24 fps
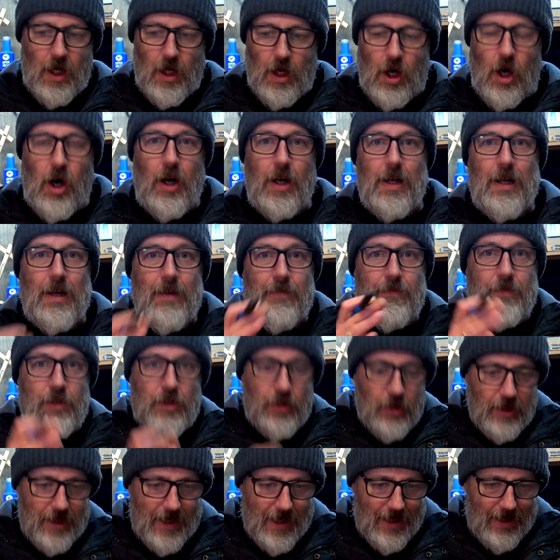I love
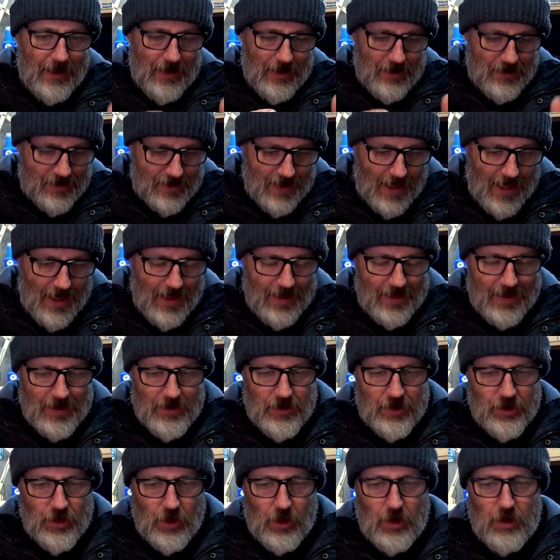starting a
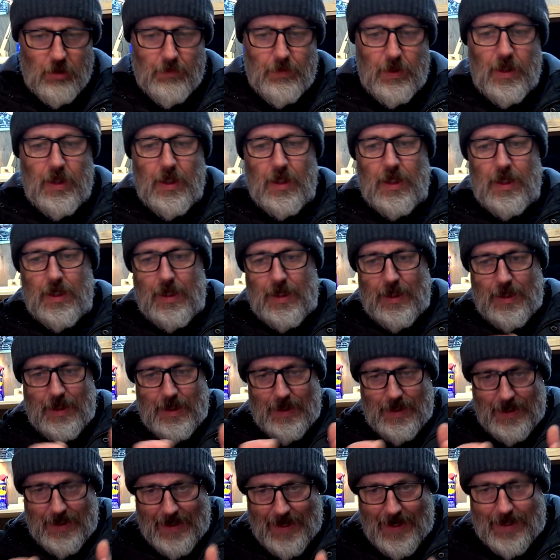job
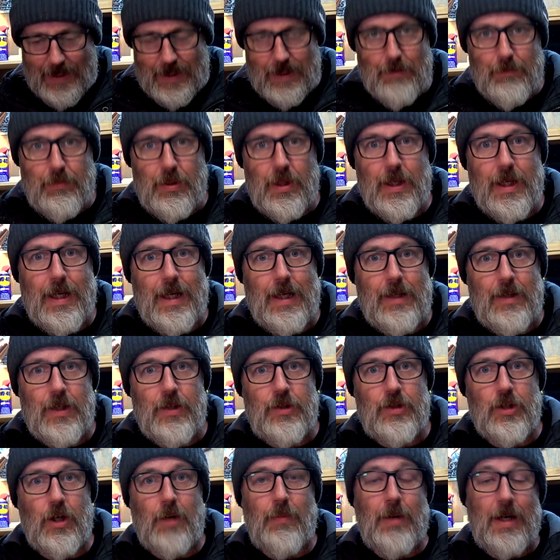and completing the
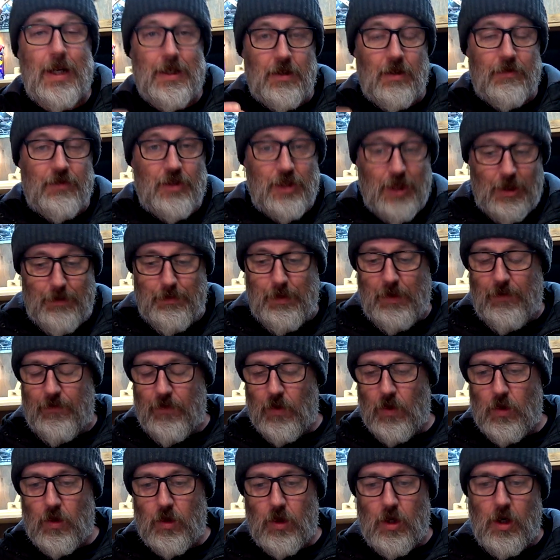job. And as I've said
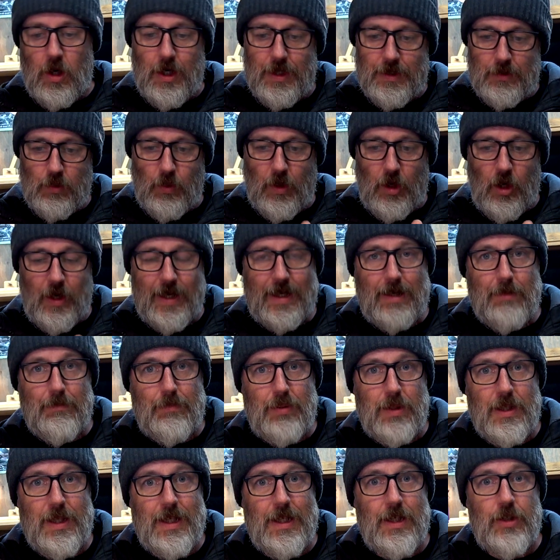before, guys, when I
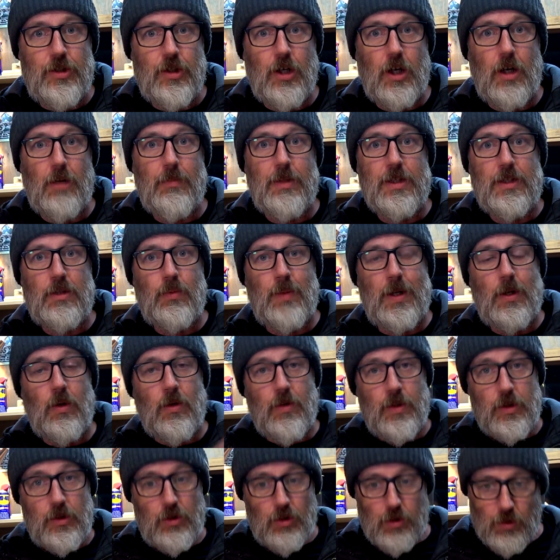complete a job, it's when all
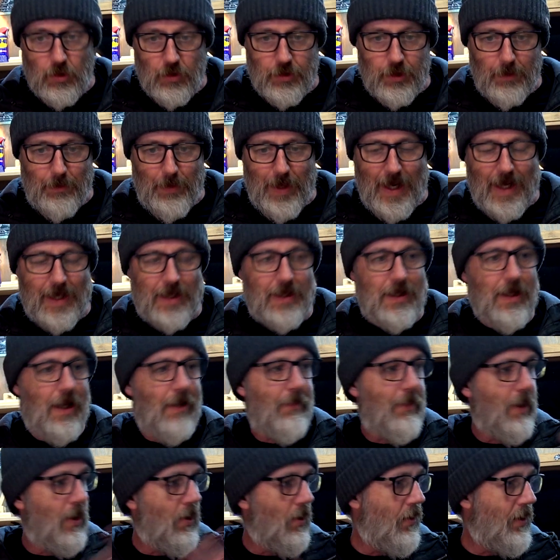the tools are packed
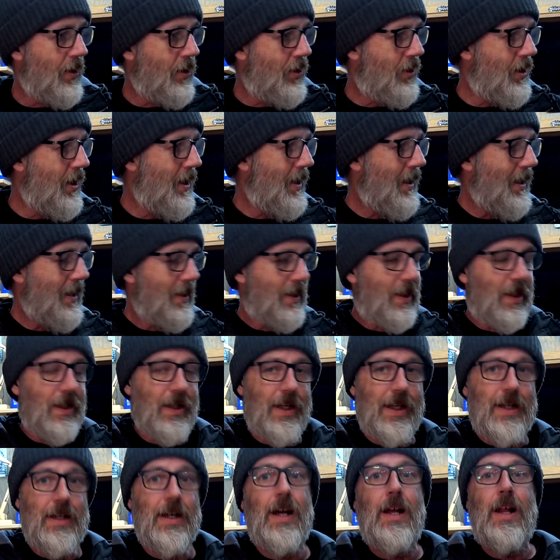up and all the shit is
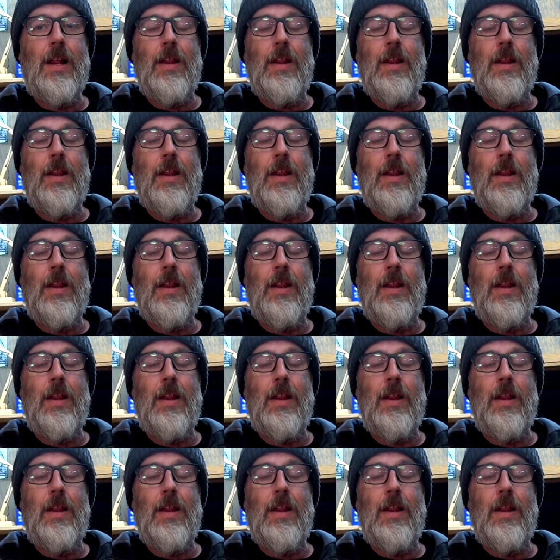clean.